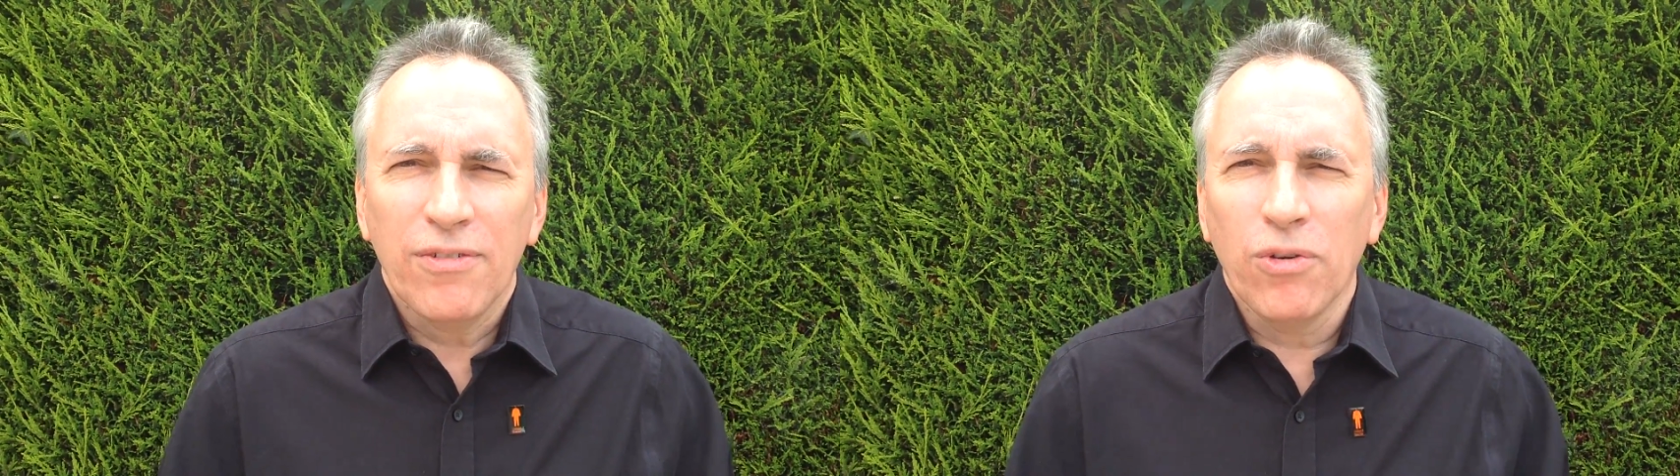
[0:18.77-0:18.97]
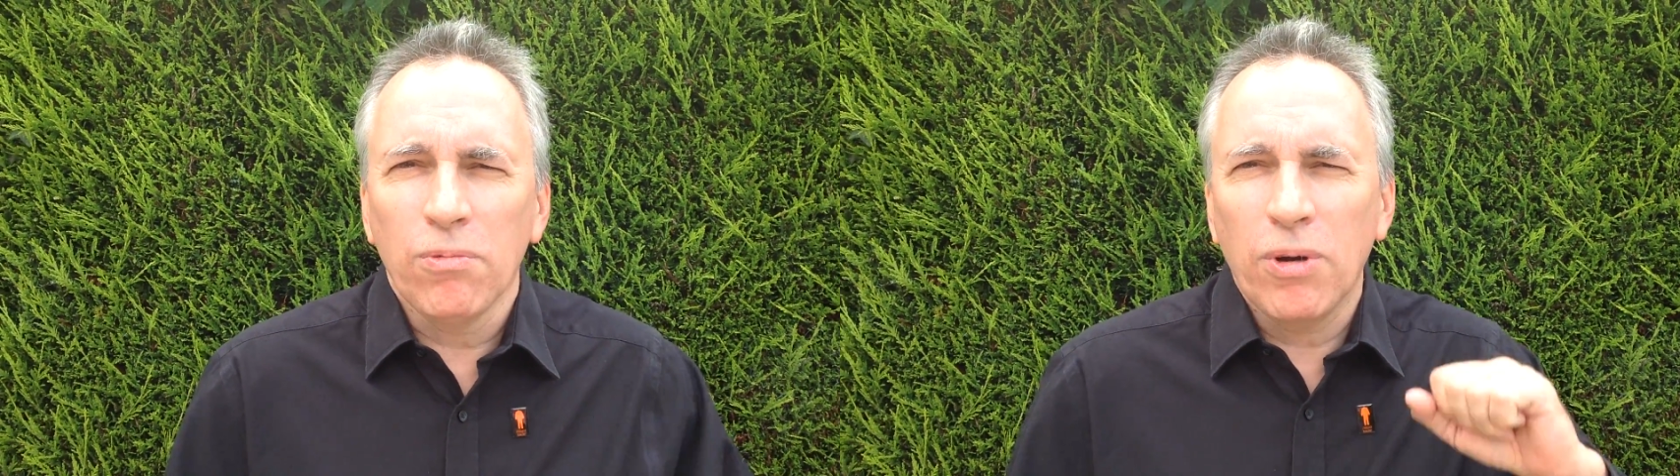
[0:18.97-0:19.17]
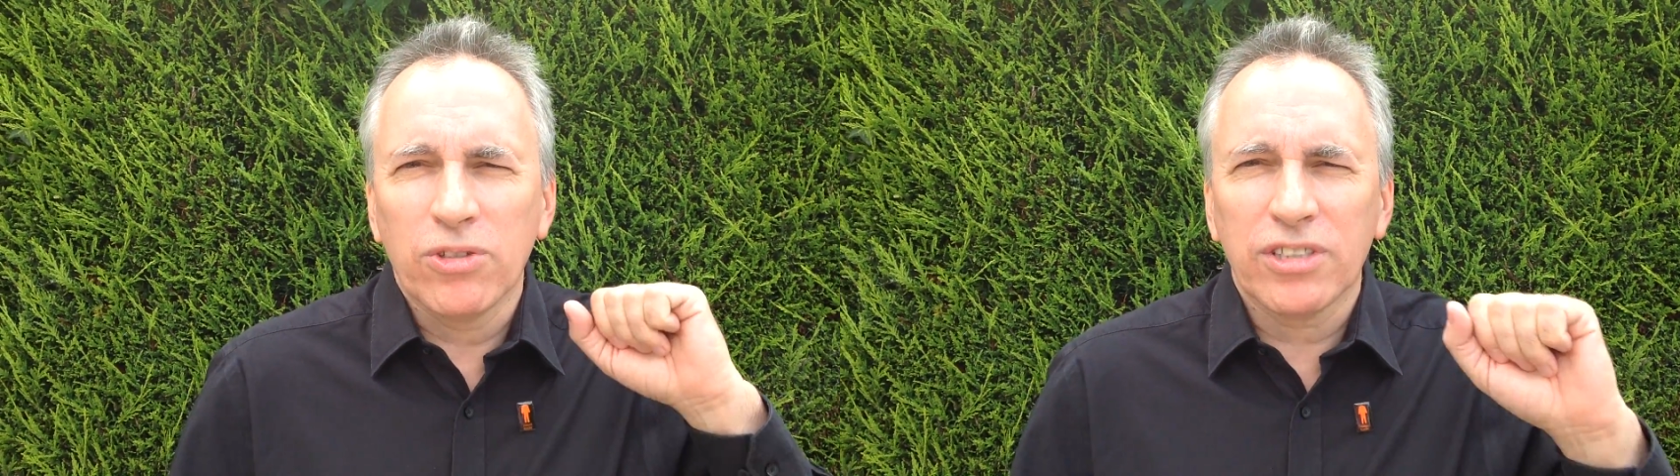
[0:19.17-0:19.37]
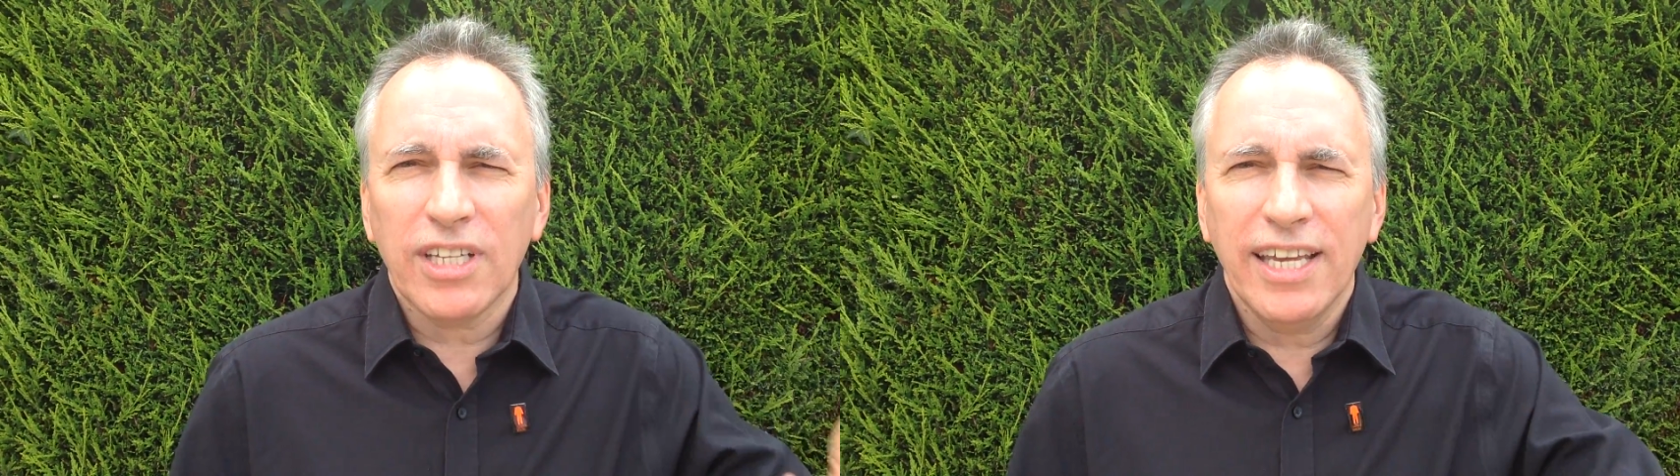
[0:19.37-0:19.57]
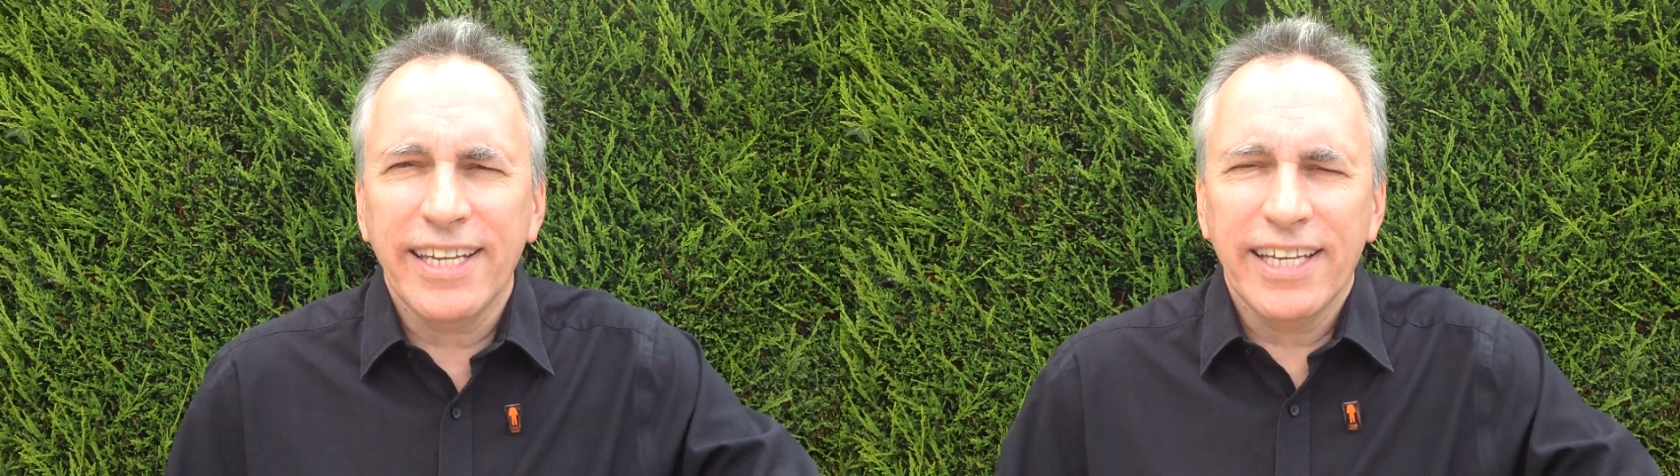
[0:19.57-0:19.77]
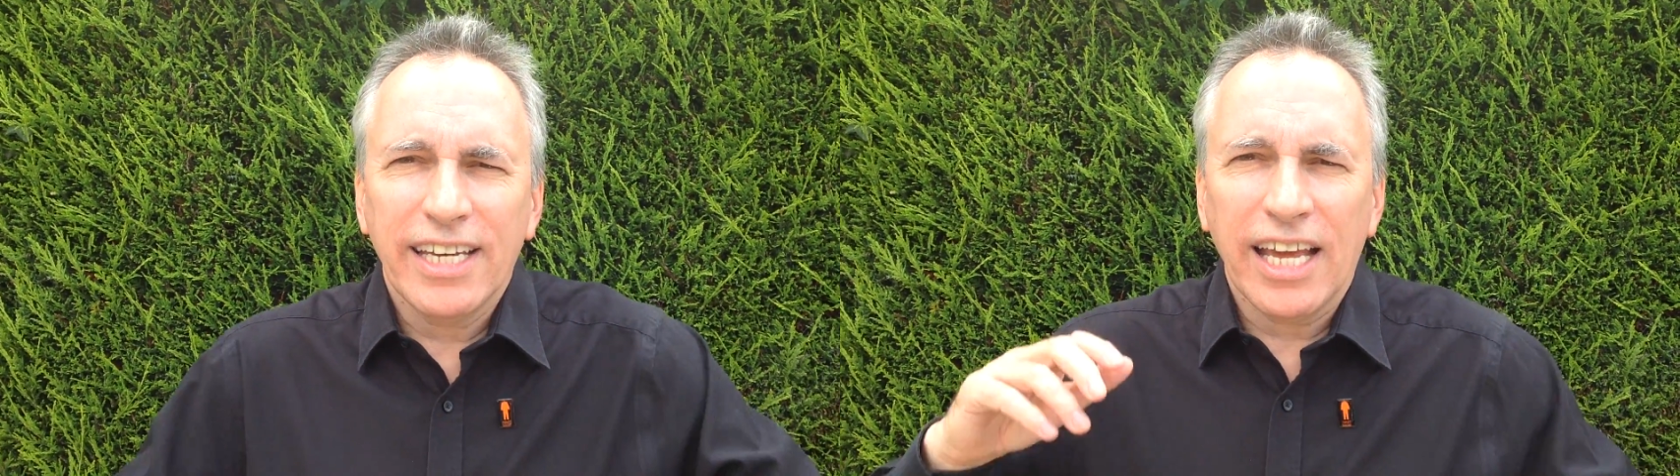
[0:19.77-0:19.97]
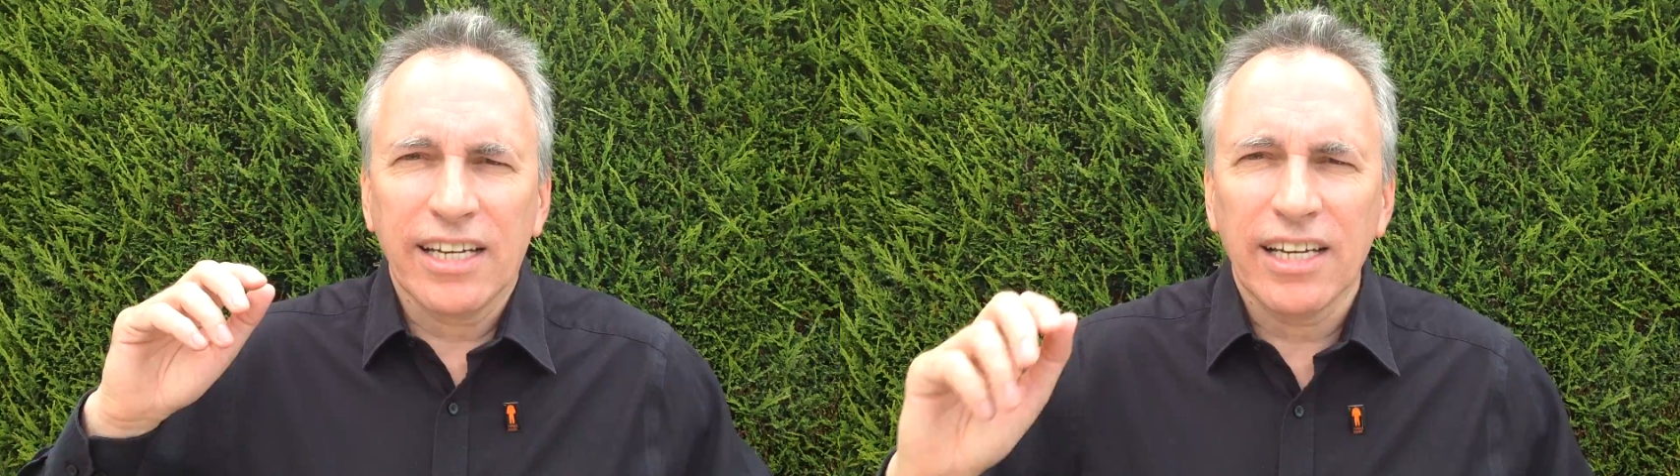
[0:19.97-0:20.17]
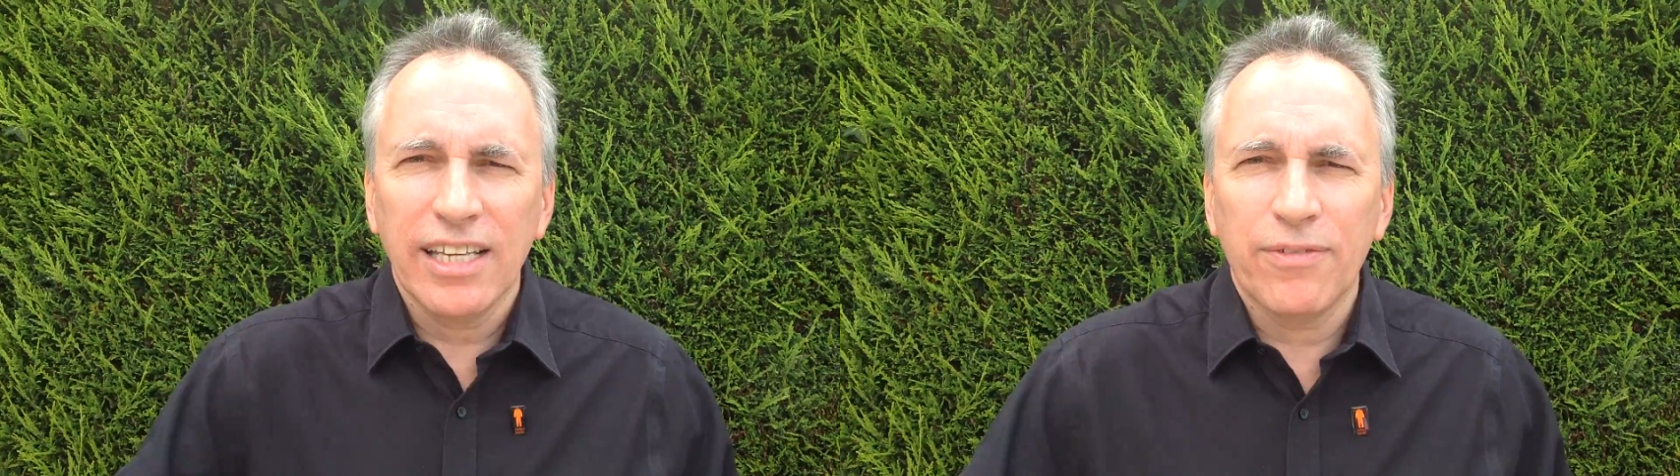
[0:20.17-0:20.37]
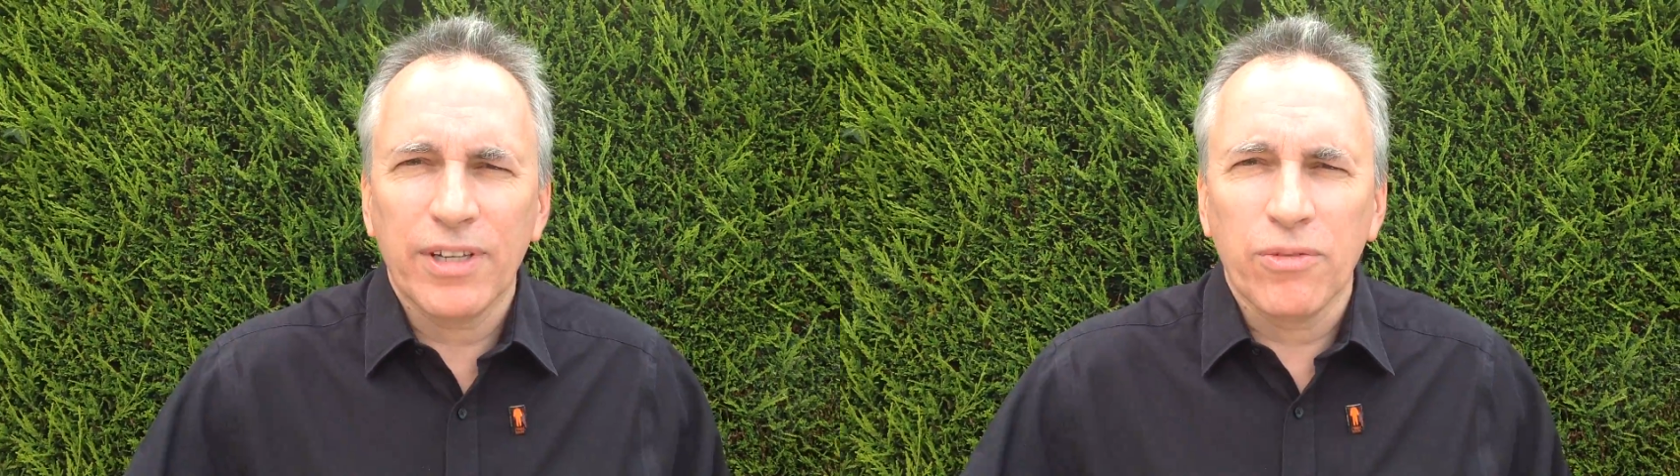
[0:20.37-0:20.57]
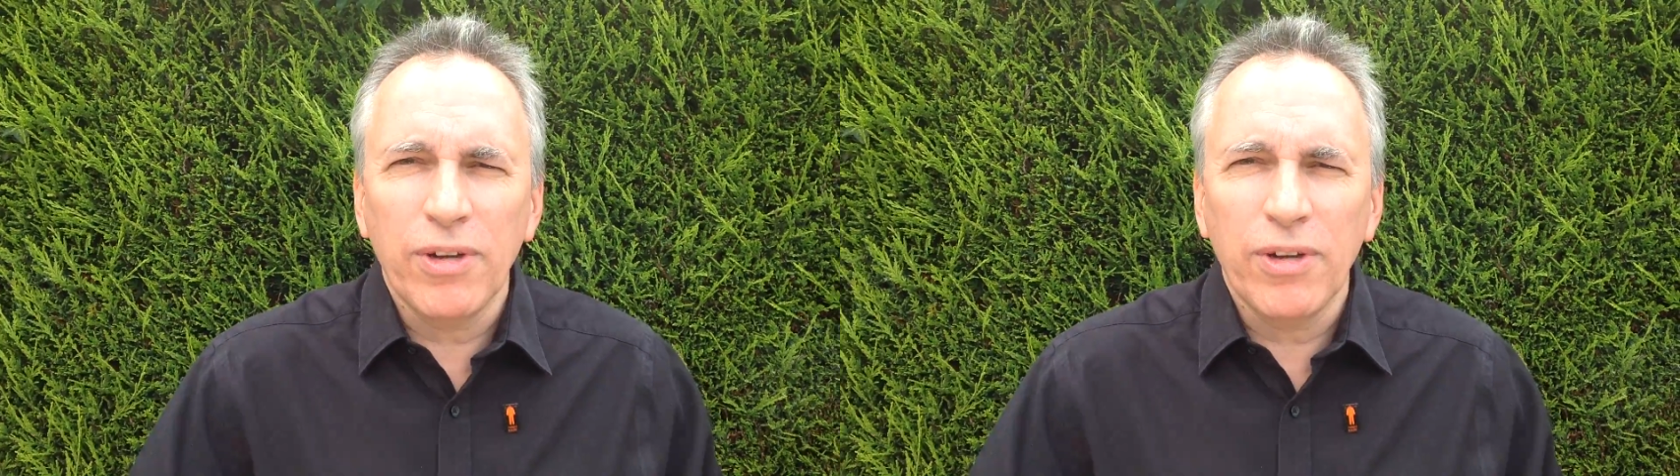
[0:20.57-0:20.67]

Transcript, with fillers: for both staying in and leaving.